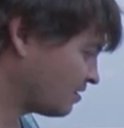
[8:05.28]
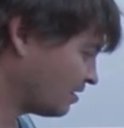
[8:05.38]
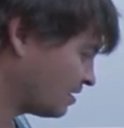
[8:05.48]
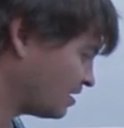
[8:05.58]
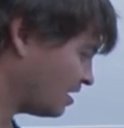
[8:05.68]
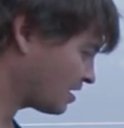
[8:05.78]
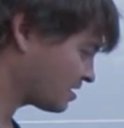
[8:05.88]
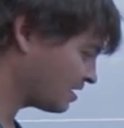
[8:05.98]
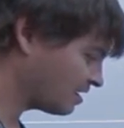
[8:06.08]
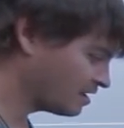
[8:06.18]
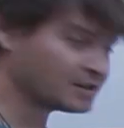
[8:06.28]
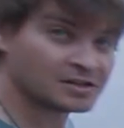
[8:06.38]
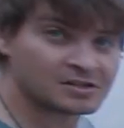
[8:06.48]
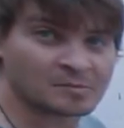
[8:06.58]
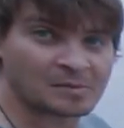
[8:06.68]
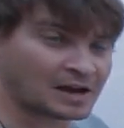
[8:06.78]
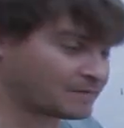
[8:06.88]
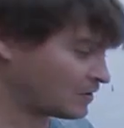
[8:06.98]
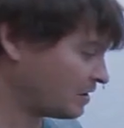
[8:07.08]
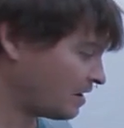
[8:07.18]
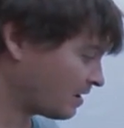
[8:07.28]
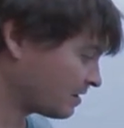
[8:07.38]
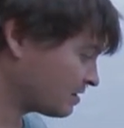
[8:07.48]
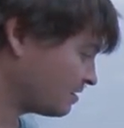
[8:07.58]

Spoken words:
Just don't let the dogs get it. Onions are bad for dogs.